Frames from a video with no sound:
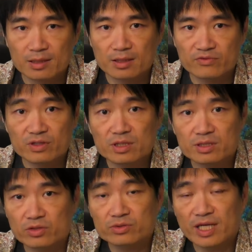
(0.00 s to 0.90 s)
Voters
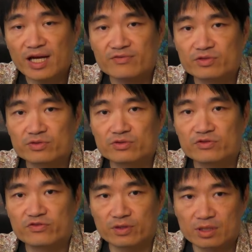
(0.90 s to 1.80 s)
don't have to
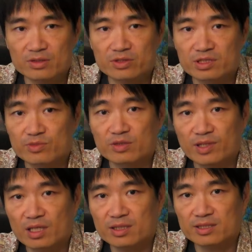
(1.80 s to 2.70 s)
forgo small
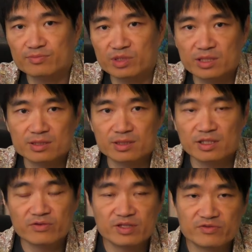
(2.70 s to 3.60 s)
parties because
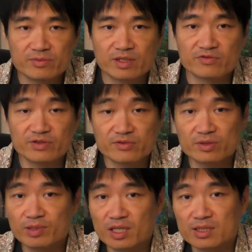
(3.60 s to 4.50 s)
even if their
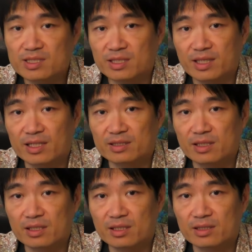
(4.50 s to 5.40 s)
favorite parties get
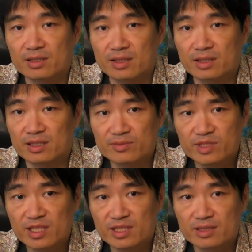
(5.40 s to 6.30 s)

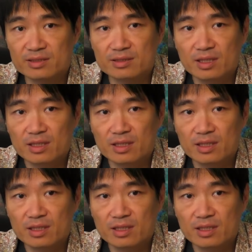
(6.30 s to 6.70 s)
eliminated,